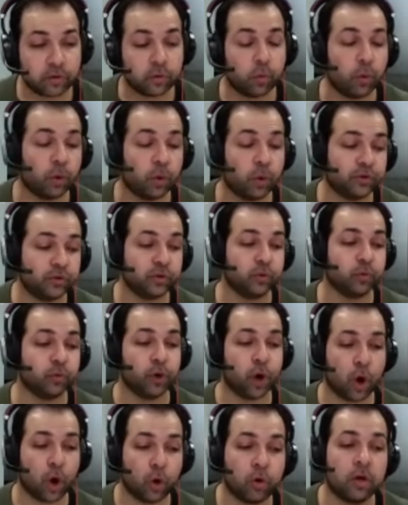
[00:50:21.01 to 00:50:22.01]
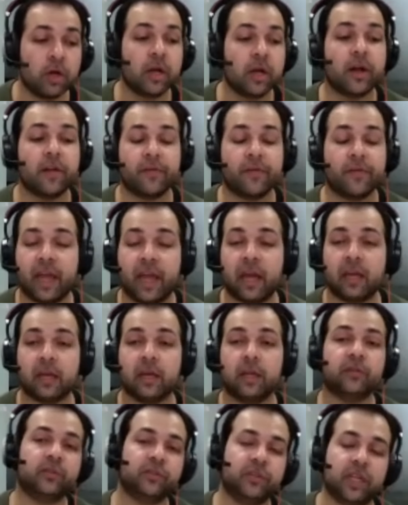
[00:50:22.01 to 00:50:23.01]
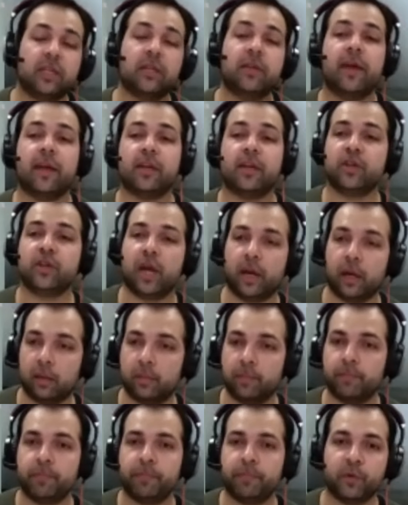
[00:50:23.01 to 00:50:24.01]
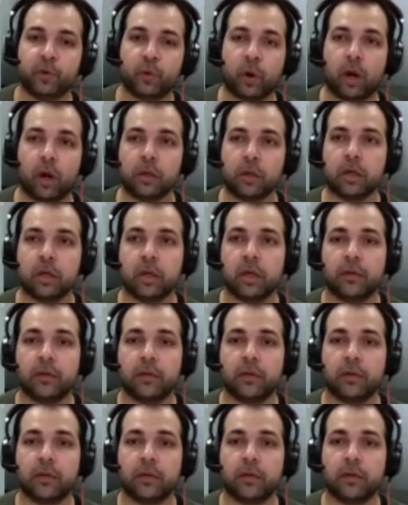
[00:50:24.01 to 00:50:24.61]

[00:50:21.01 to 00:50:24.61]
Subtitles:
Once you know, then stick to that channel, right?